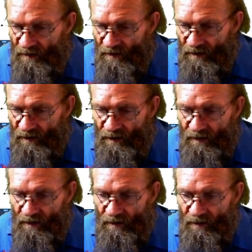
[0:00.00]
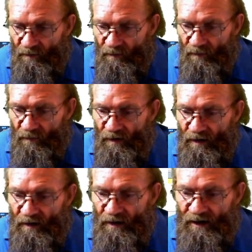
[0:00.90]

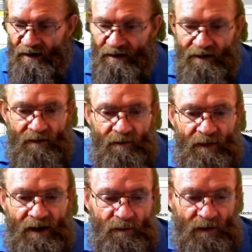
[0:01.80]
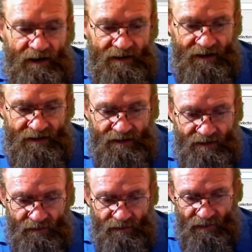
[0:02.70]
I can manipulate that
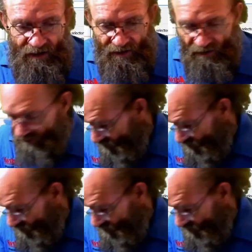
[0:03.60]
by